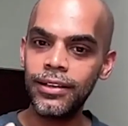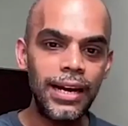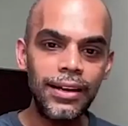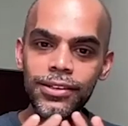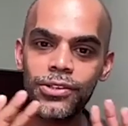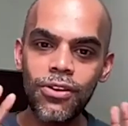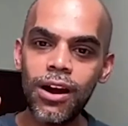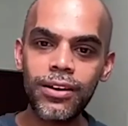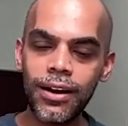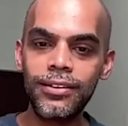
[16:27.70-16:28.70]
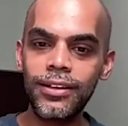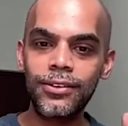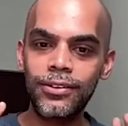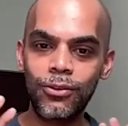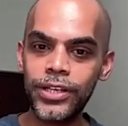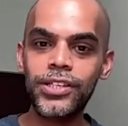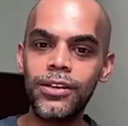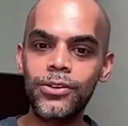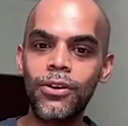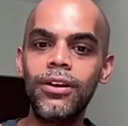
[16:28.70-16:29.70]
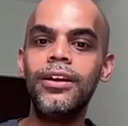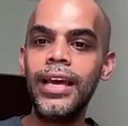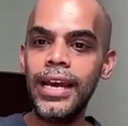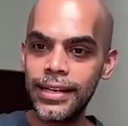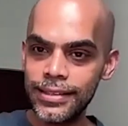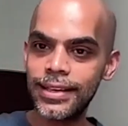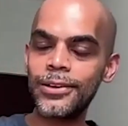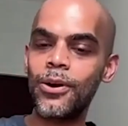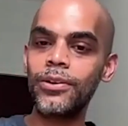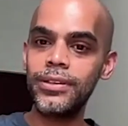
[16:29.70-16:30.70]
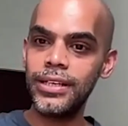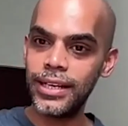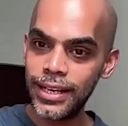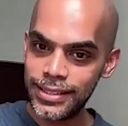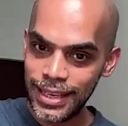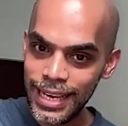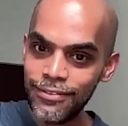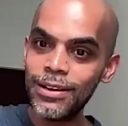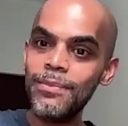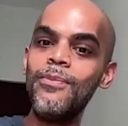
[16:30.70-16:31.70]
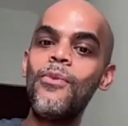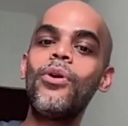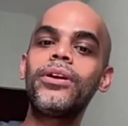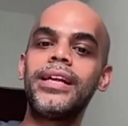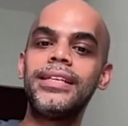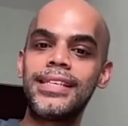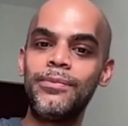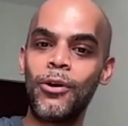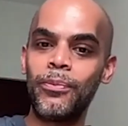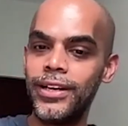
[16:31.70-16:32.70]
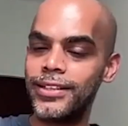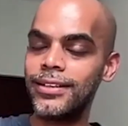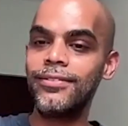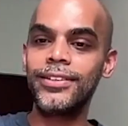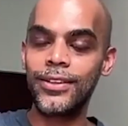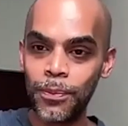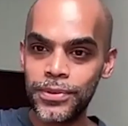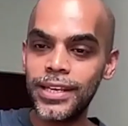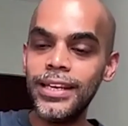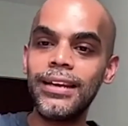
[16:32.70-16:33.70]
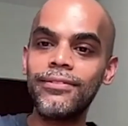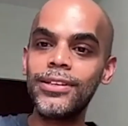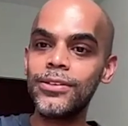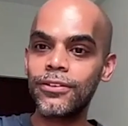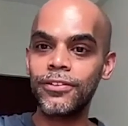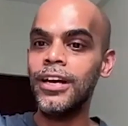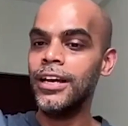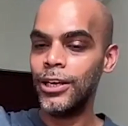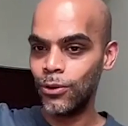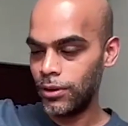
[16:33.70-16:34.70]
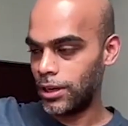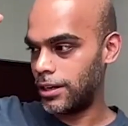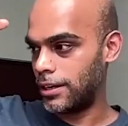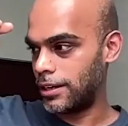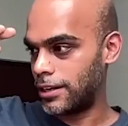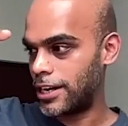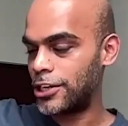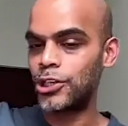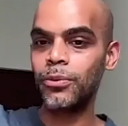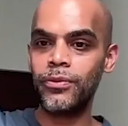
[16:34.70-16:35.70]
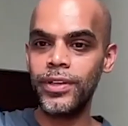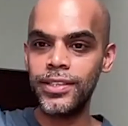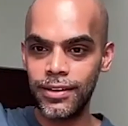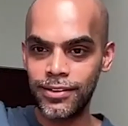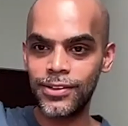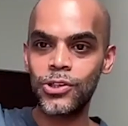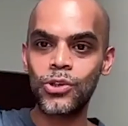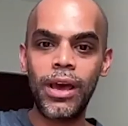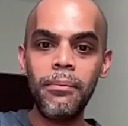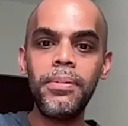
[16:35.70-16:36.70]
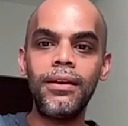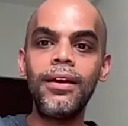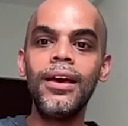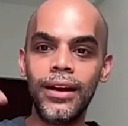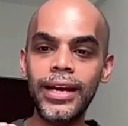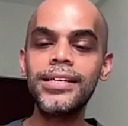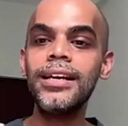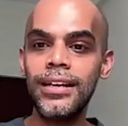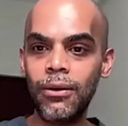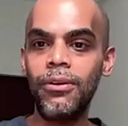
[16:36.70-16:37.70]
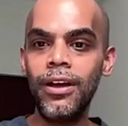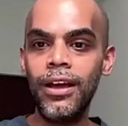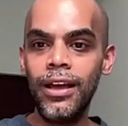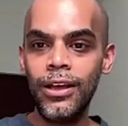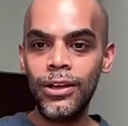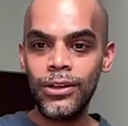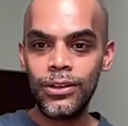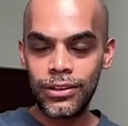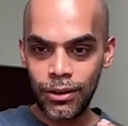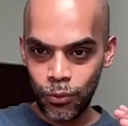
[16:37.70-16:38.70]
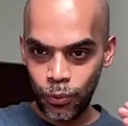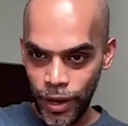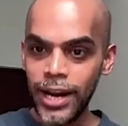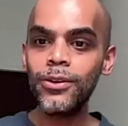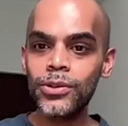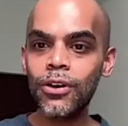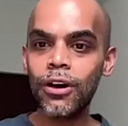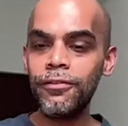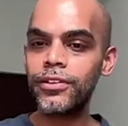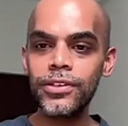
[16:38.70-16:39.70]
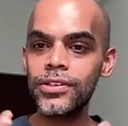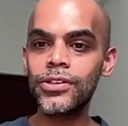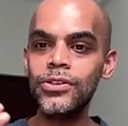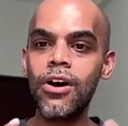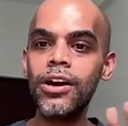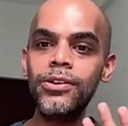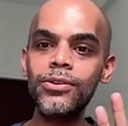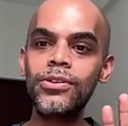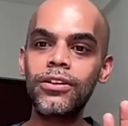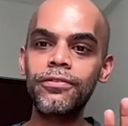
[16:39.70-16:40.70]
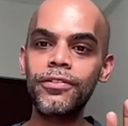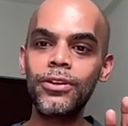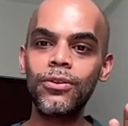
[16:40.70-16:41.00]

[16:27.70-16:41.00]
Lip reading: That is not under question at all. It is that northern India is even more densely populated with obscene levels of, ratio between citizens to MP, right? Now, the way to solve for this is not to sort of,